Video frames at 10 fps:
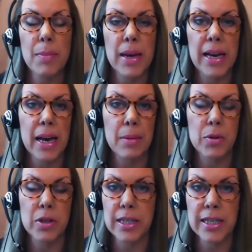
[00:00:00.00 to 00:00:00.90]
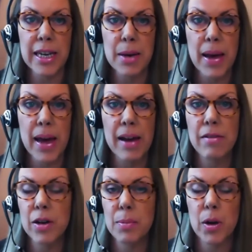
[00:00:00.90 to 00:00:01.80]
being able to see a
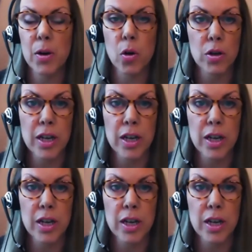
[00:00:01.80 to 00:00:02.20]
parent but not